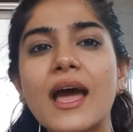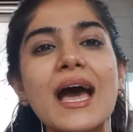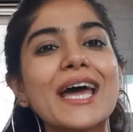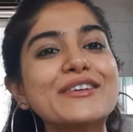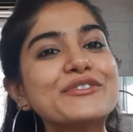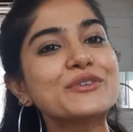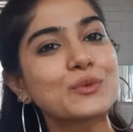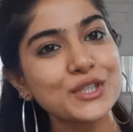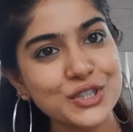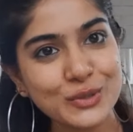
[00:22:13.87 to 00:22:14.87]
And if you
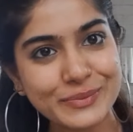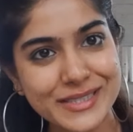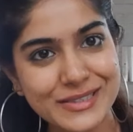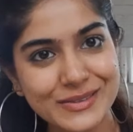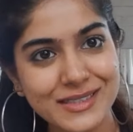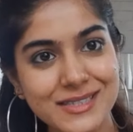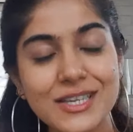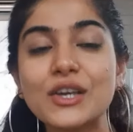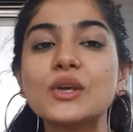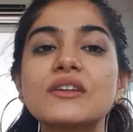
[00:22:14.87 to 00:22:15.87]
wish to pursue this,
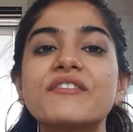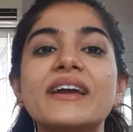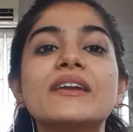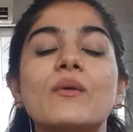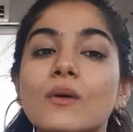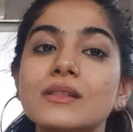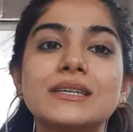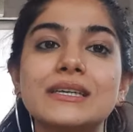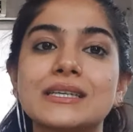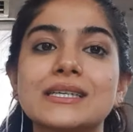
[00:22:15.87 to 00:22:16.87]
you can find all the
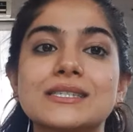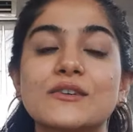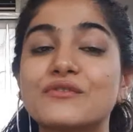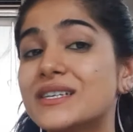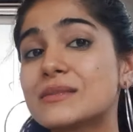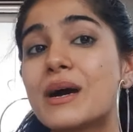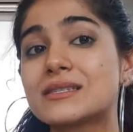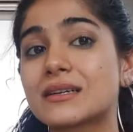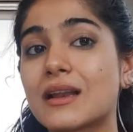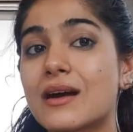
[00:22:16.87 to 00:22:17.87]
details of this
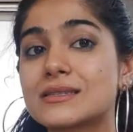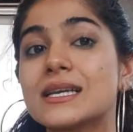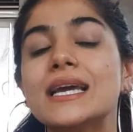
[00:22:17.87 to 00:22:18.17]
masterclass